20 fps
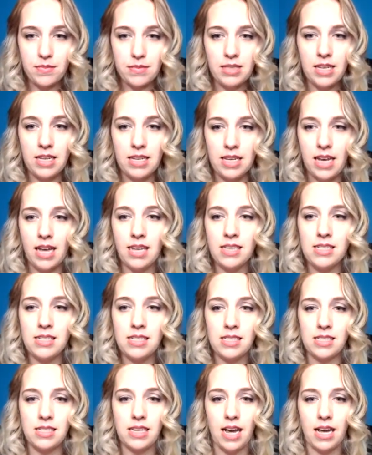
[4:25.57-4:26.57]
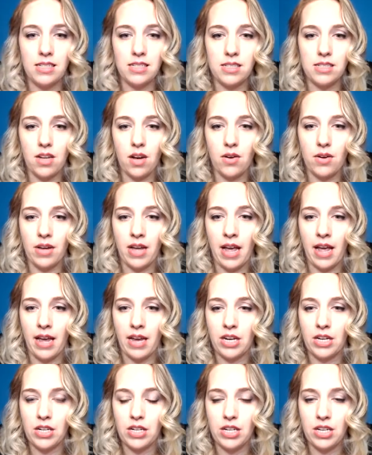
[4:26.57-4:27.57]
Yes.
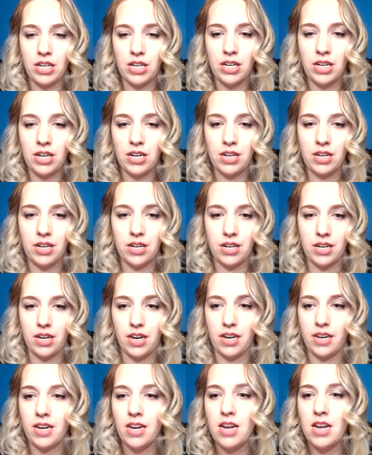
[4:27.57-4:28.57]
Okay, good.